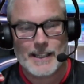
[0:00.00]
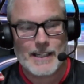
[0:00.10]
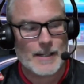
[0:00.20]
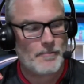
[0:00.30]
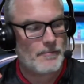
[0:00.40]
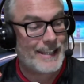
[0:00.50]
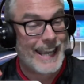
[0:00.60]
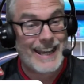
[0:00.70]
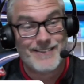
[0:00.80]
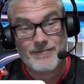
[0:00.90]
Um,
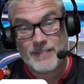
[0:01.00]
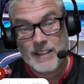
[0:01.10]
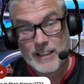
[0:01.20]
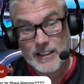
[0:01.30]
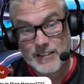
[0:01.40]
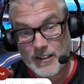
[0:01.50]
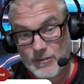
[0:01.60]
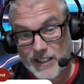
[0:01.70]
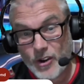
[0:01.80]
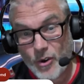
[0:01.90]
Kent has
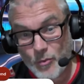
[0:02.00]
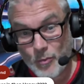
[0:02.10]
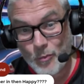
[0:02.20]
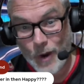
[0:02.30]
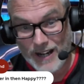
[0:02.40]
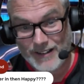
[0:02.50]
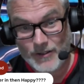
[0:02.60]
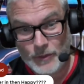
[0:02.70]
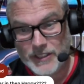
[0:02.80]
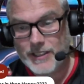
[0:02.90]
only got one,
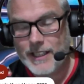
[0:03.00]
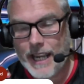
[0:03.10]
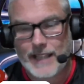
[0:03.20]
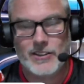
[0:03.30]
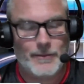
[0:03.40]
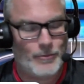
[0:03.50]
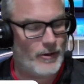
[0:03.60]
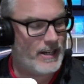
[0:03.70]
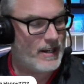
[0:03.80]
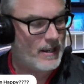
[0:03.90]
which is
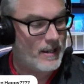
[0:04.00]
Canterbury.